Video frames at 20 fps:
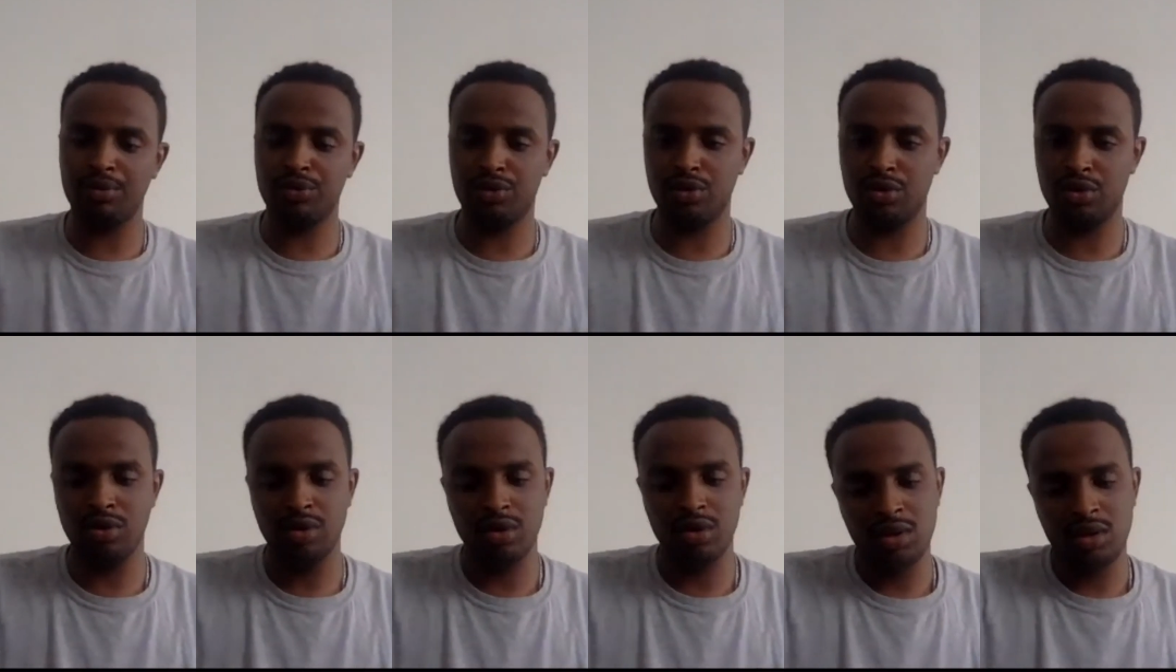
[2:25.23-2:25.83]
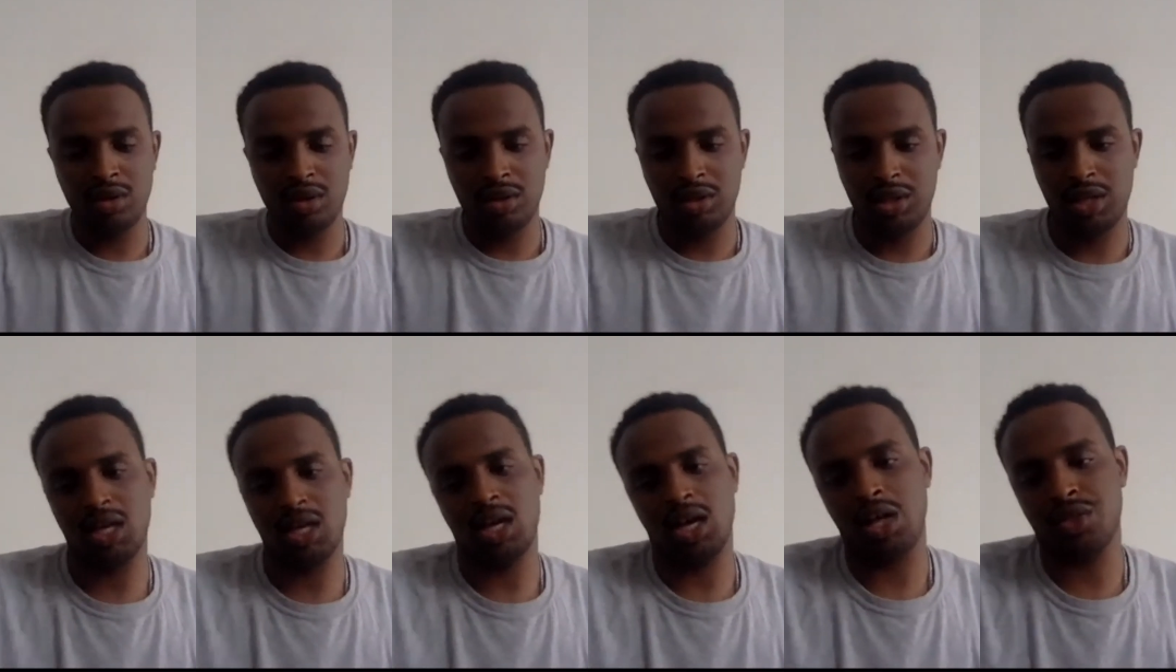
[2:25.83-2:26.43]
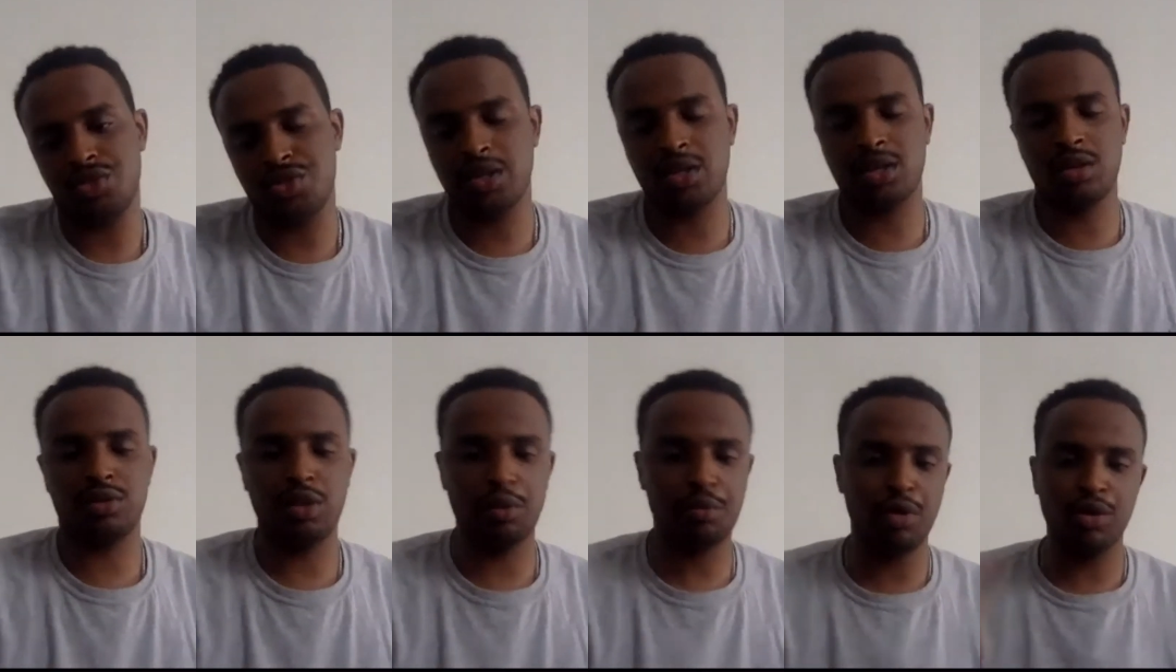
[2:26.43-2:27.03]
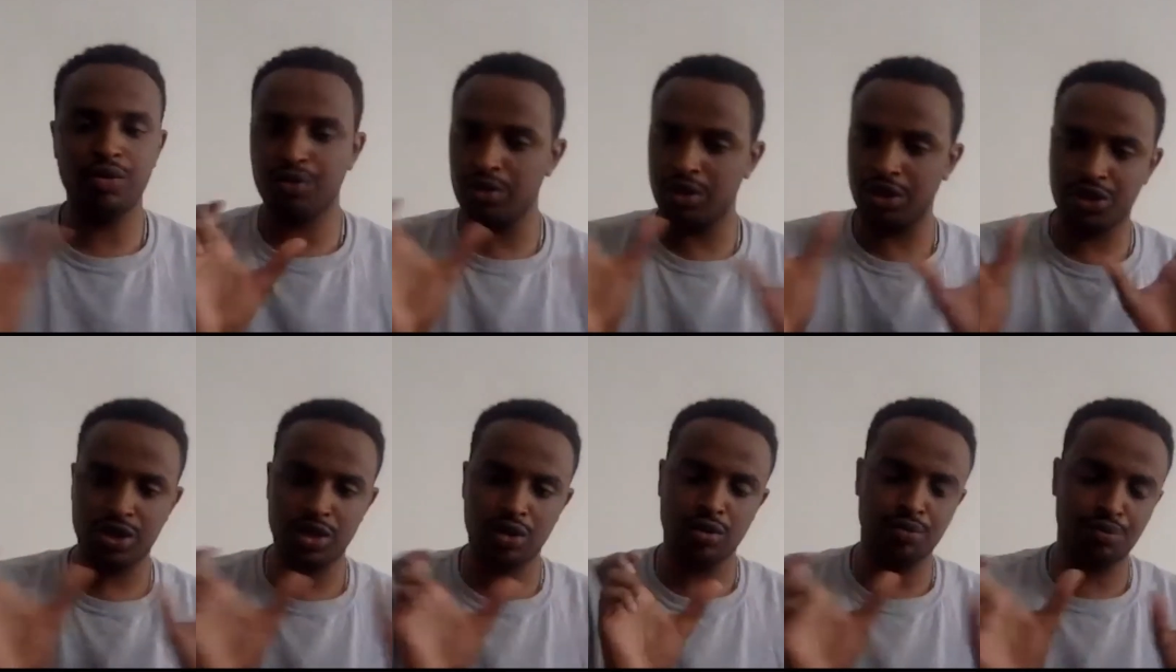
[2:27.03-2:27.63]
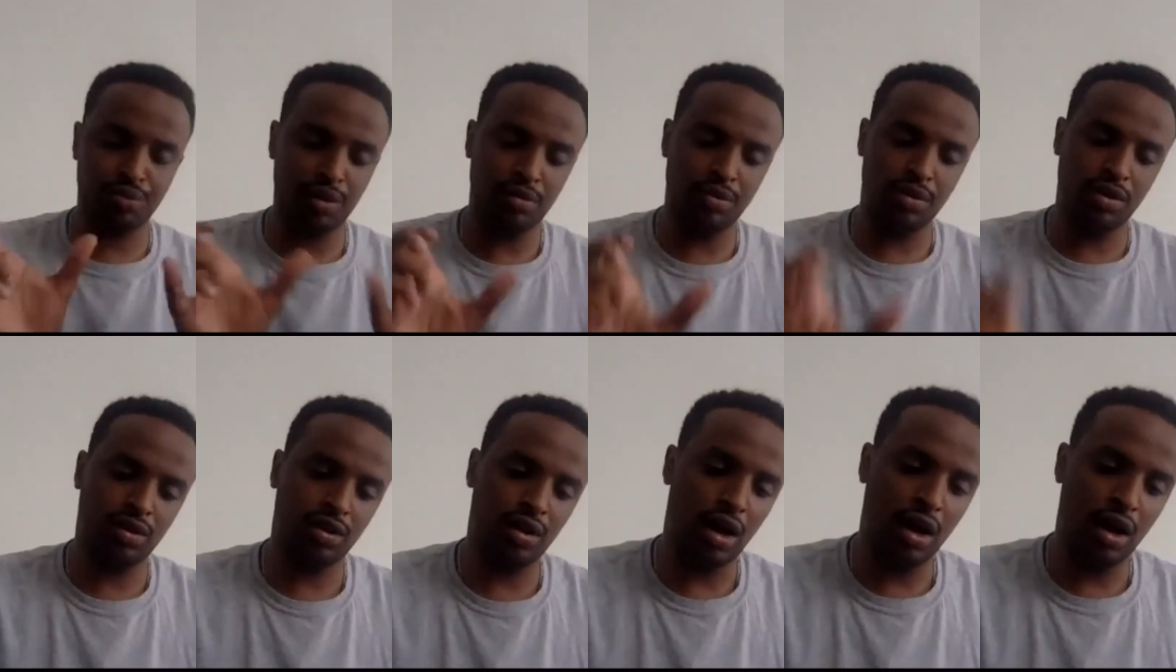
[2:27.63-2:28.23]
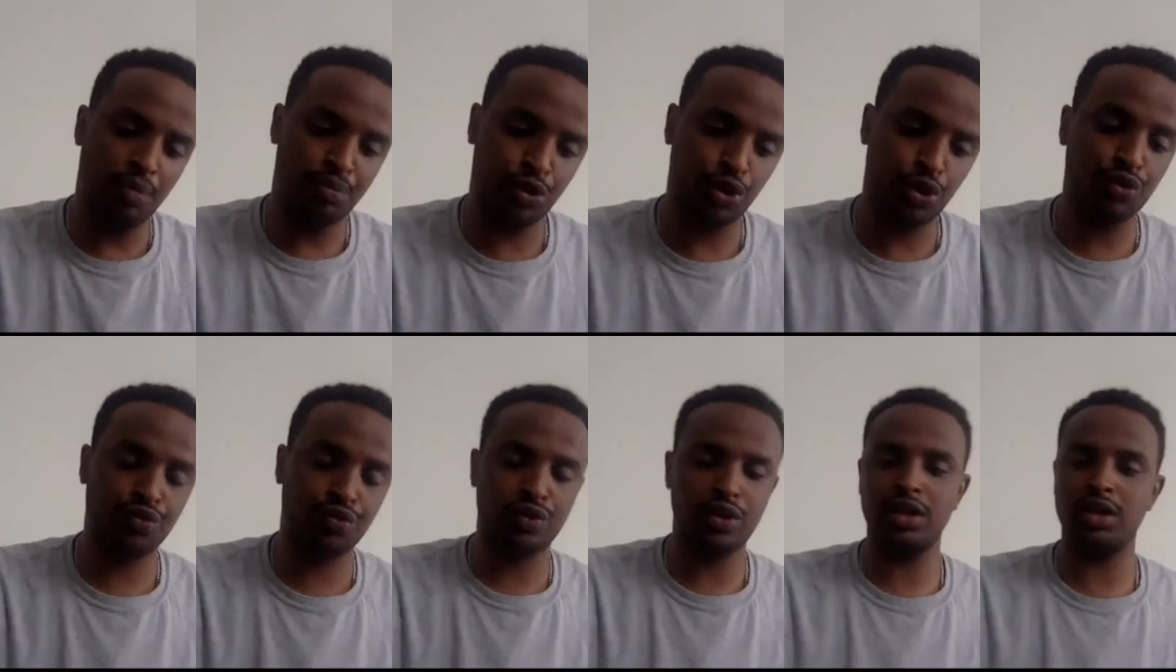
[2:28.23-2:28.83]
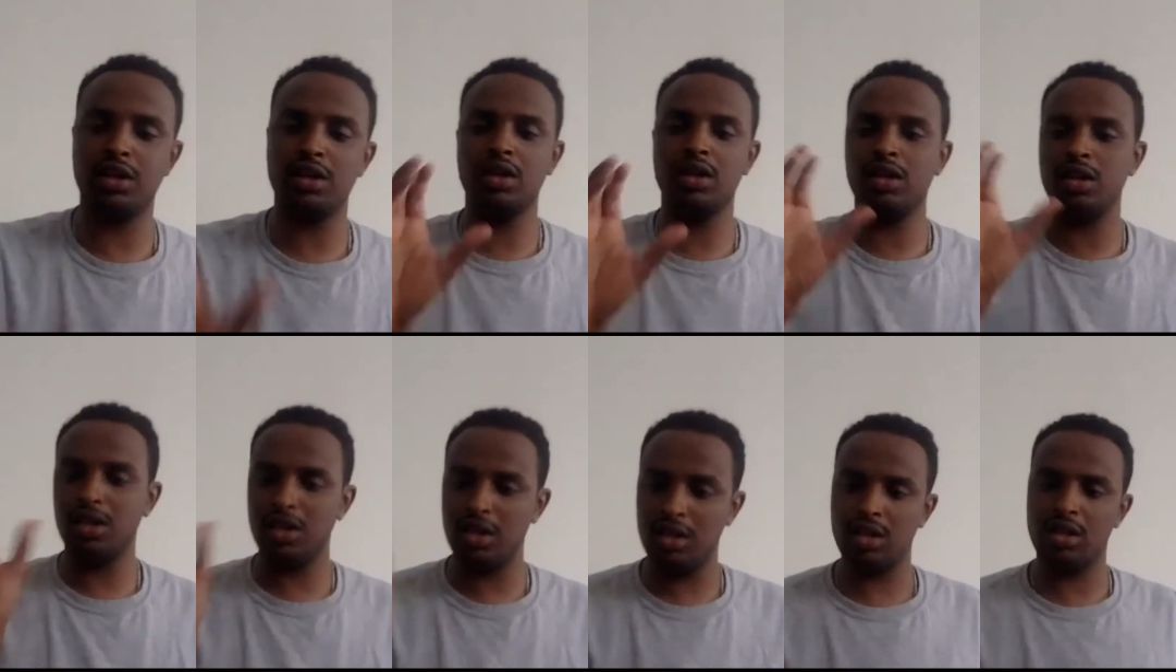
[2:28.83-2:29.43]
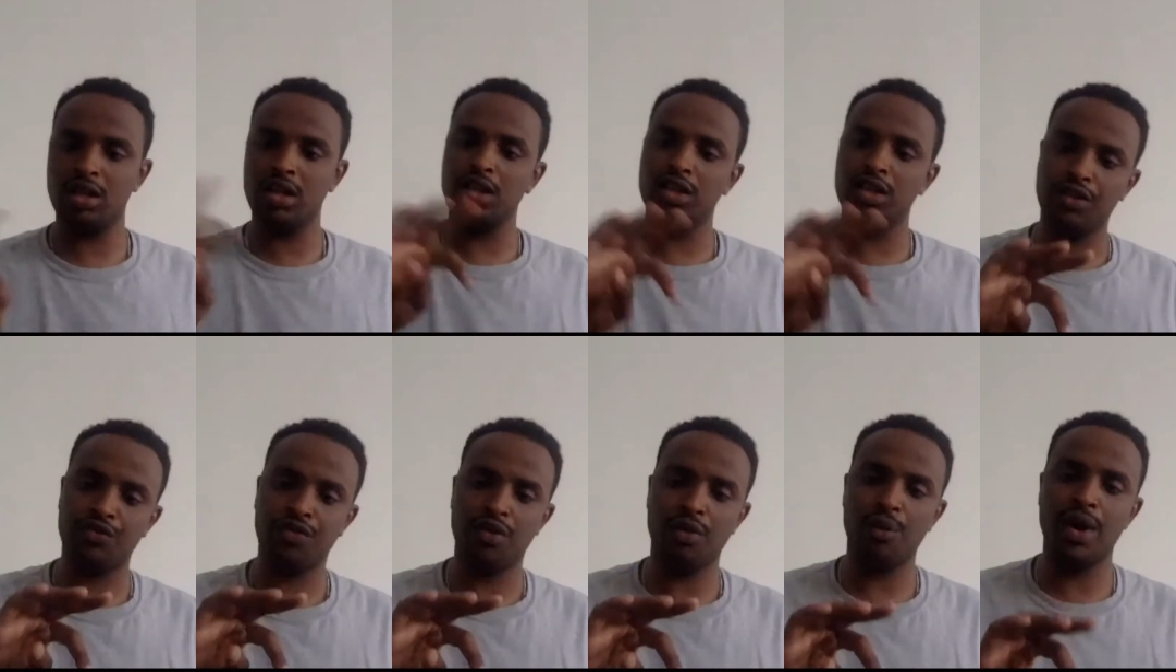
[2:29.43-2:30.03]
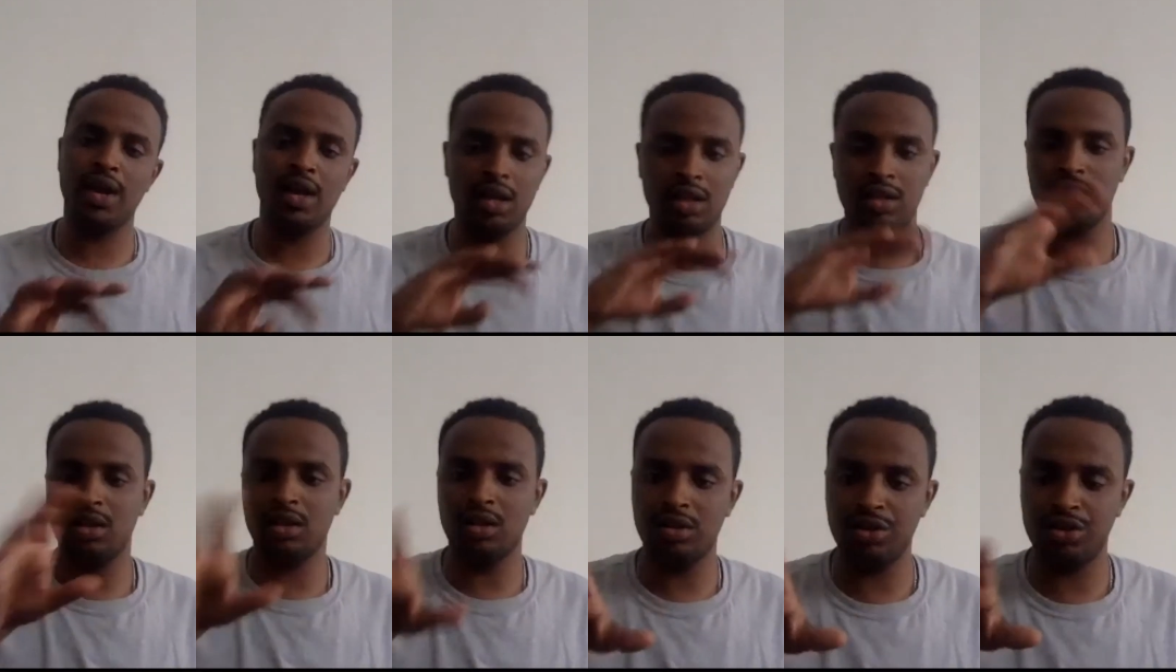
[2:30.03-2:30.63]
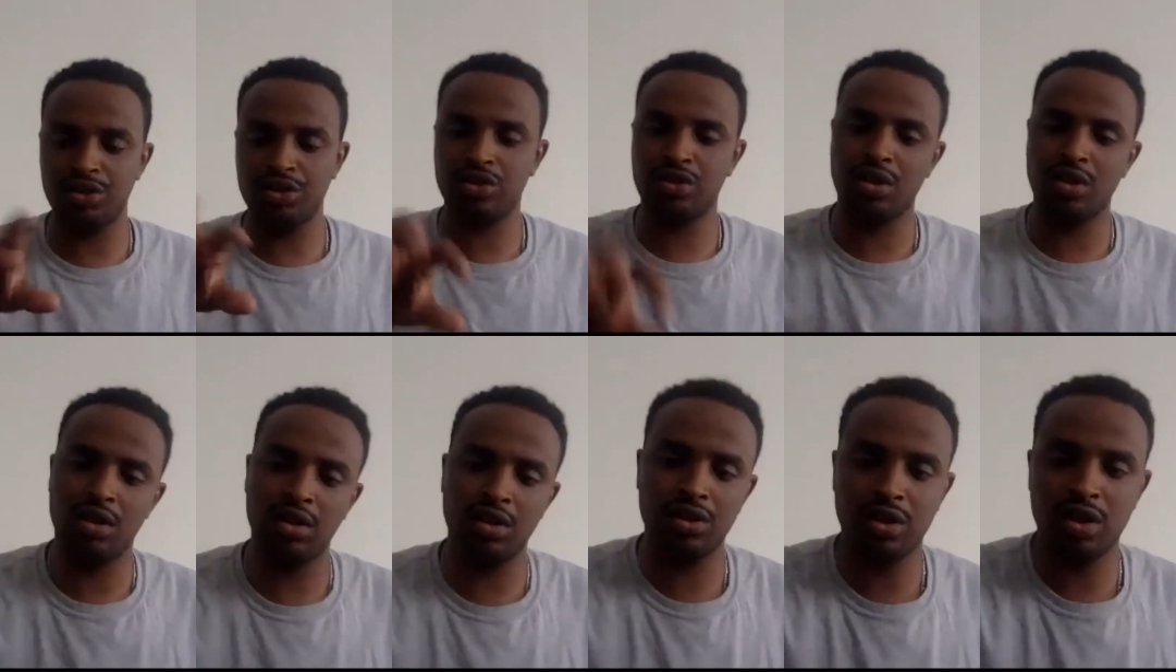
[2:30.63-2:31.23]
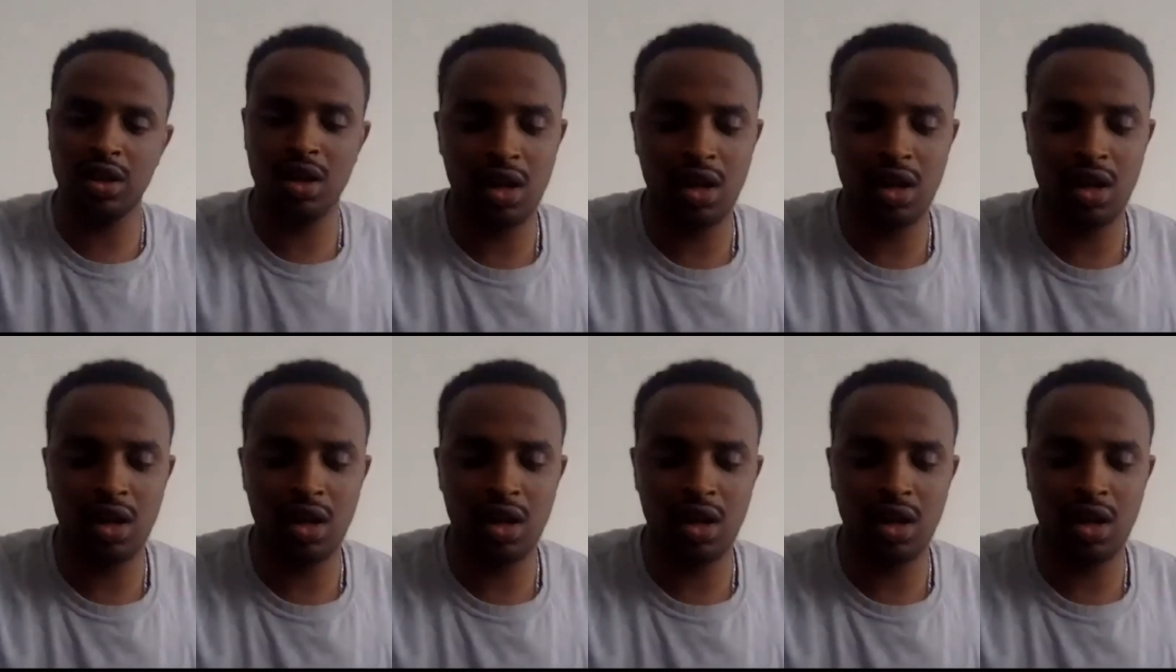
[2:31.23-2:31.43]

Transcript: So yeah, I think they both literally complement beautifully in a different way, and it's